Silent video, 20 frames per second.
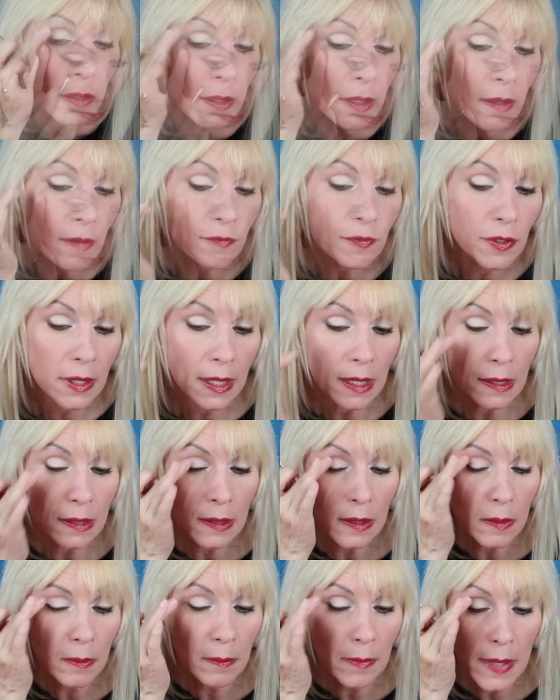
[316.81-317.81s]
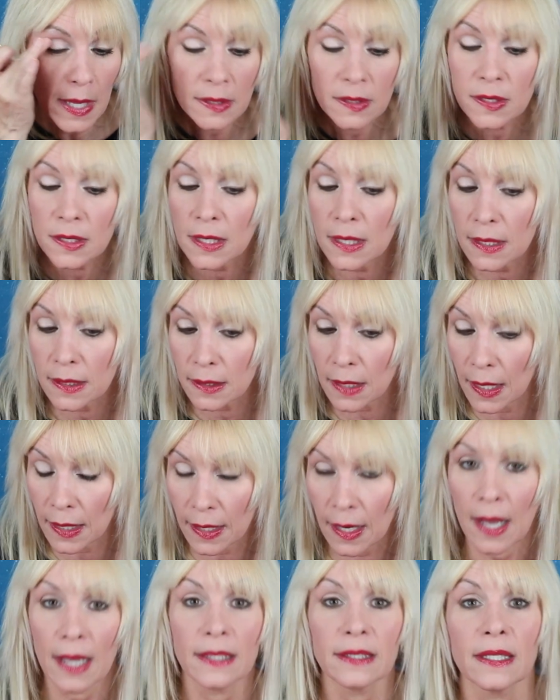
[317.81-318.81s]
Now if you get a little messy
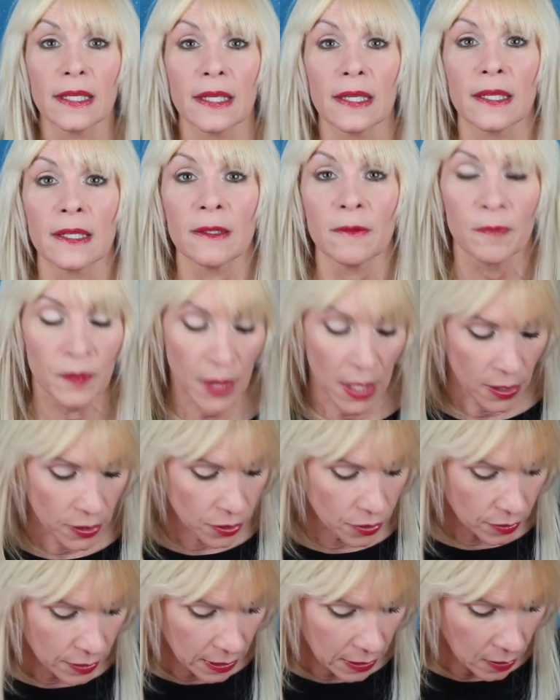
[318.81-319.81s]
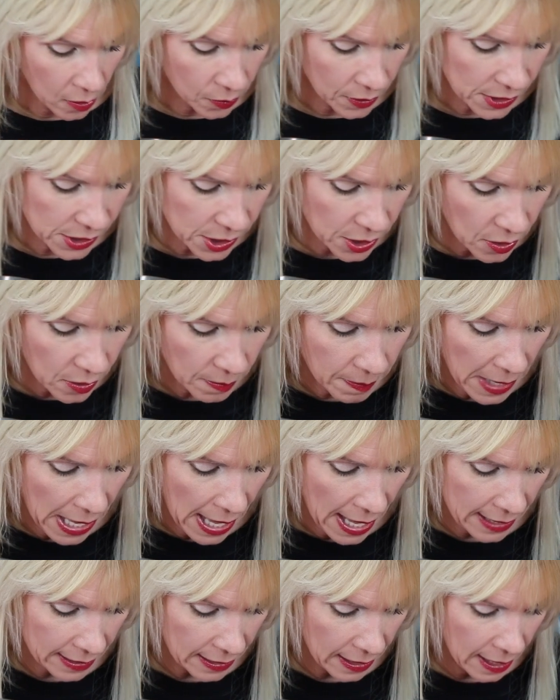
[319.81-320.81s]
like I did, you can always go
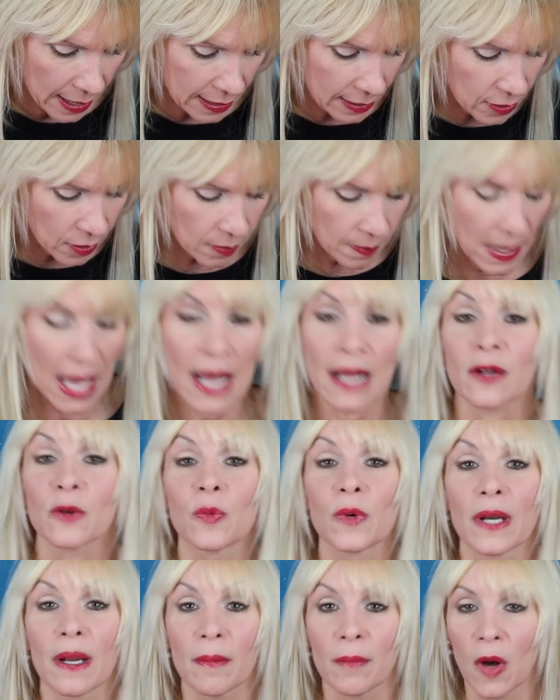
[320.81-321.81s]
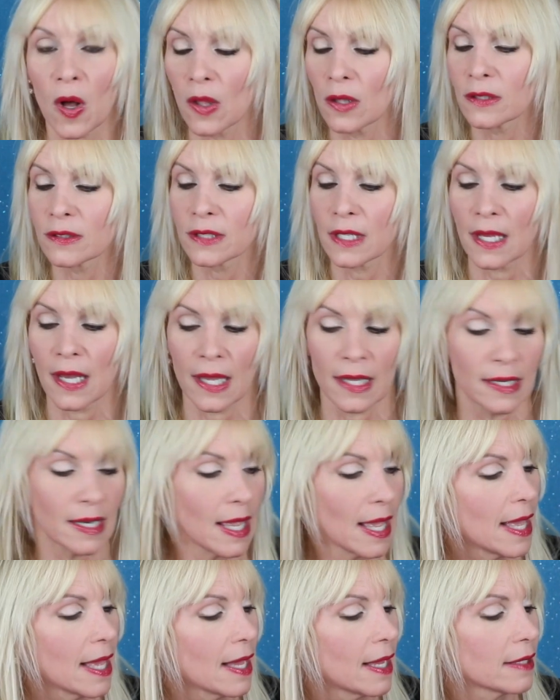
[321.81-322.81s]
back. I go back when I'm all done
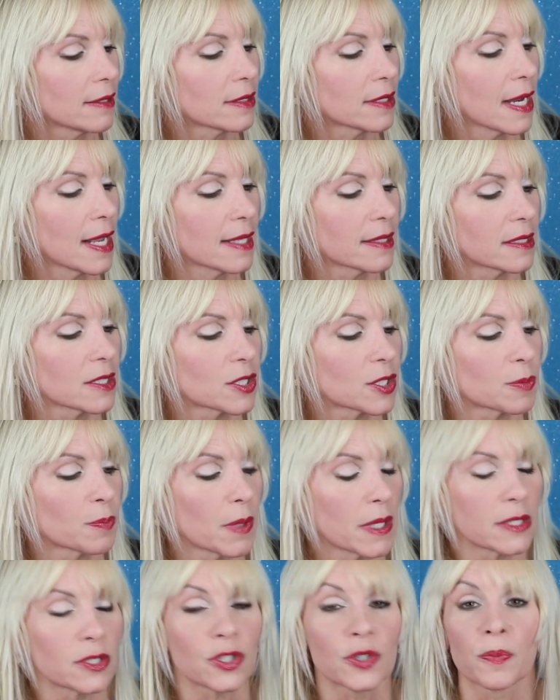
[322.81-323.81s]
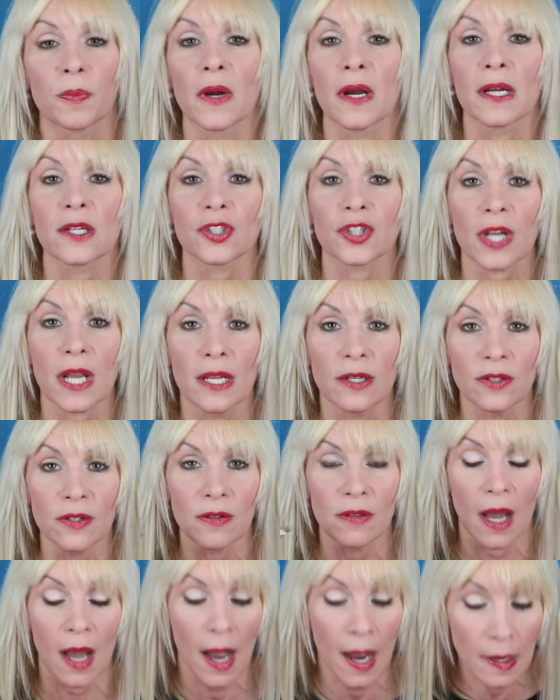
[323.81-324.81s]
and take the sponge brush and
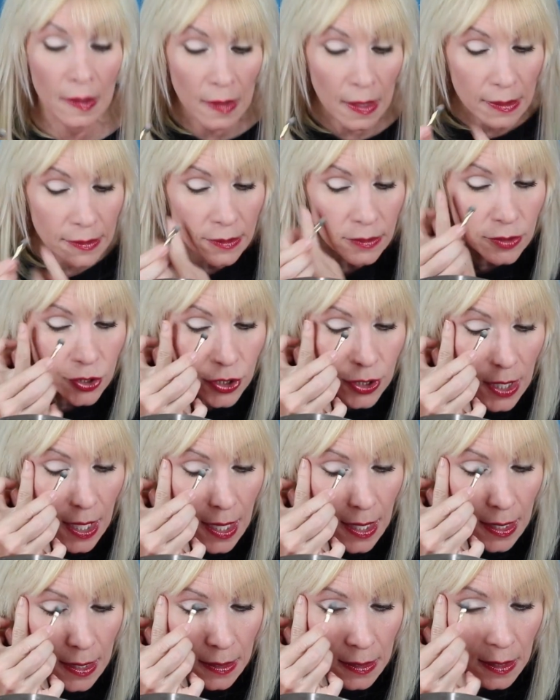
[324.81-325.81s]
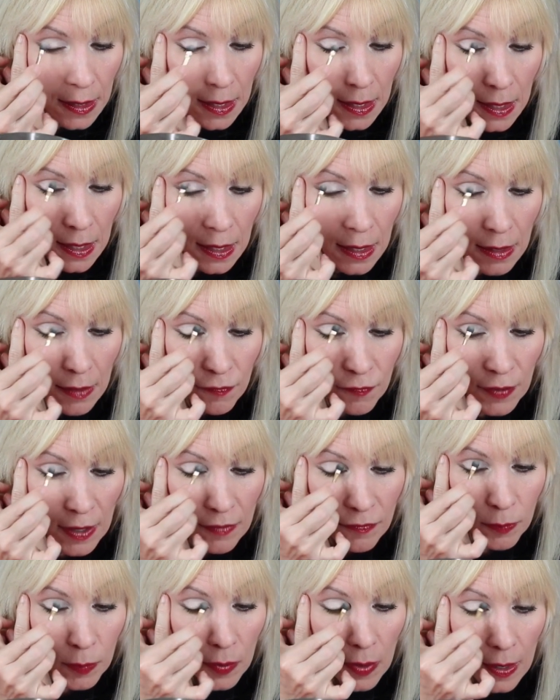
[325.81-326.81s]
do the highlighter shade. If
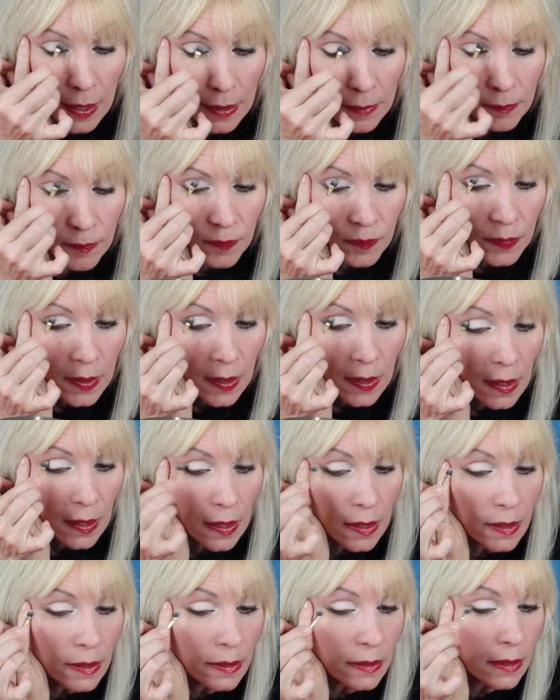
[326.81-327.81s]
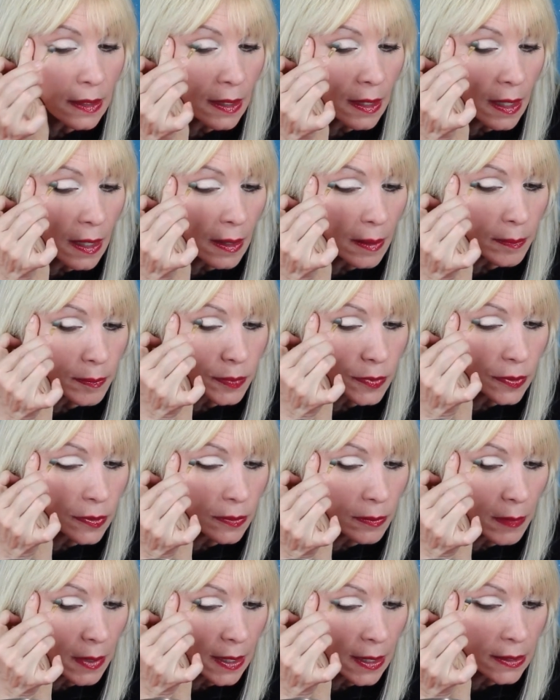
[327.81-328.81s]
I've brought anything up
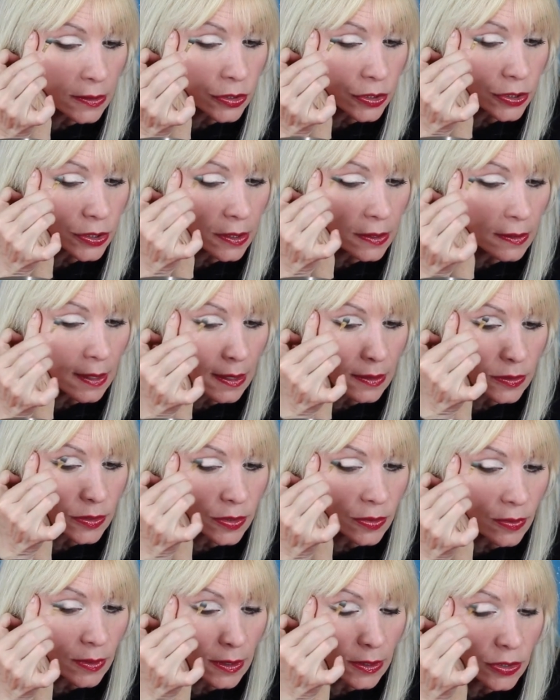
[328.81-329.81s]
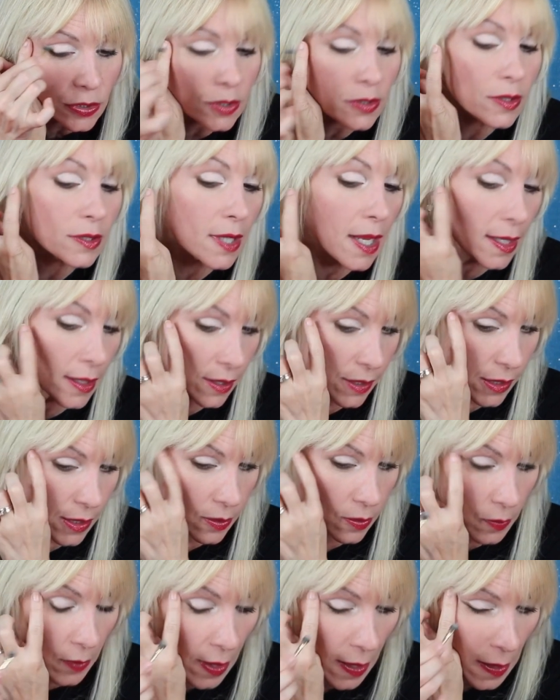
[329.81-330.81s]
too much, that sort of just takes
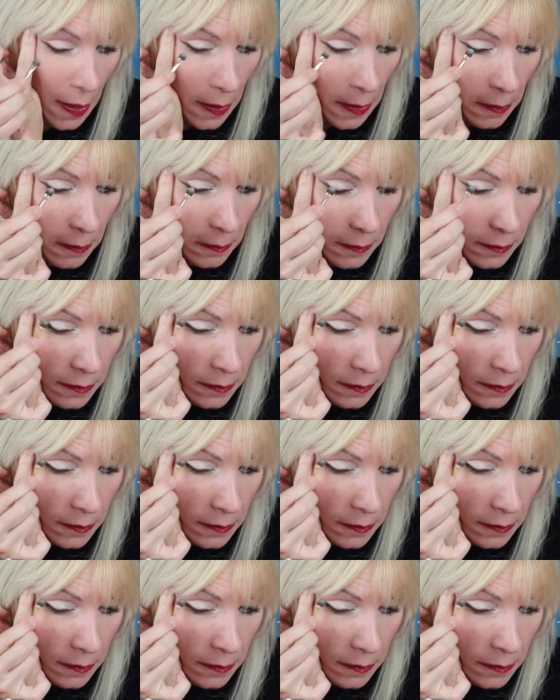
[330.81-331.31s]
it away.